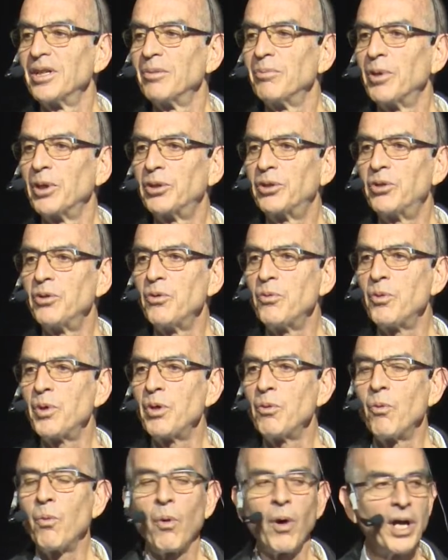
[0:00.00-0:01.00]
but do we
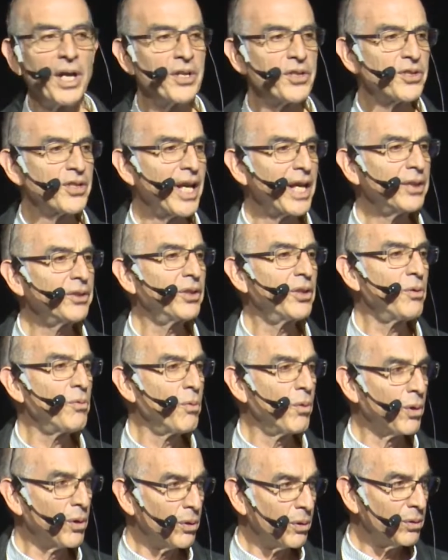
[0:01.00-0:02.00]
want, is that the
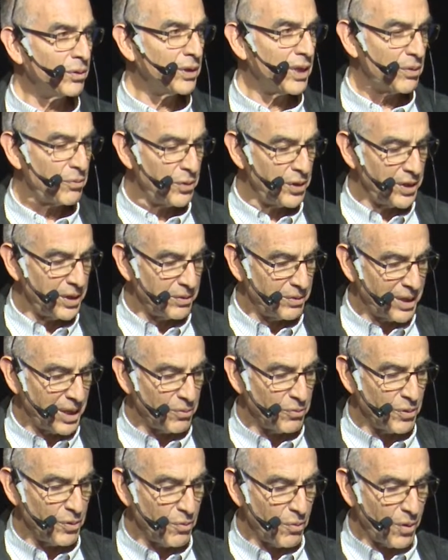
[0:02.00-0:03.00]
world that
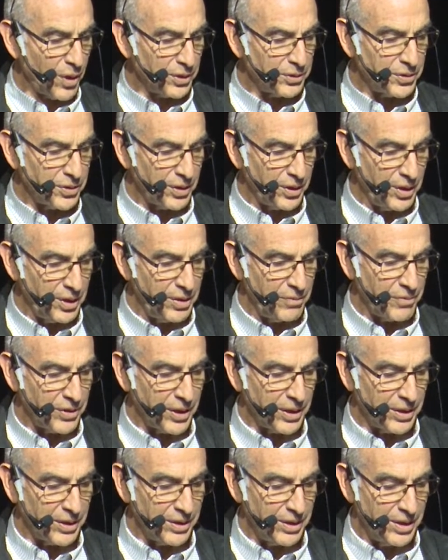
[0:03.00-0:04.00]
we want to live
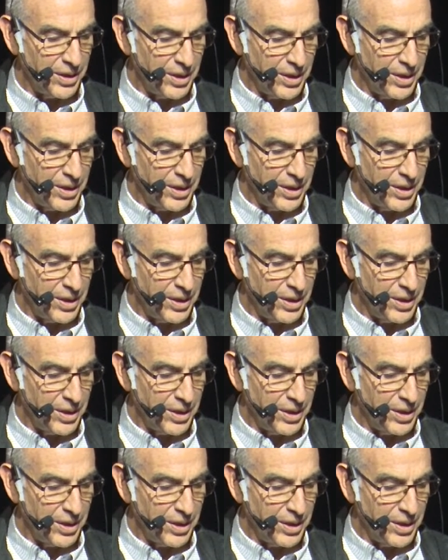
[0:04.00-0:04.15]
in?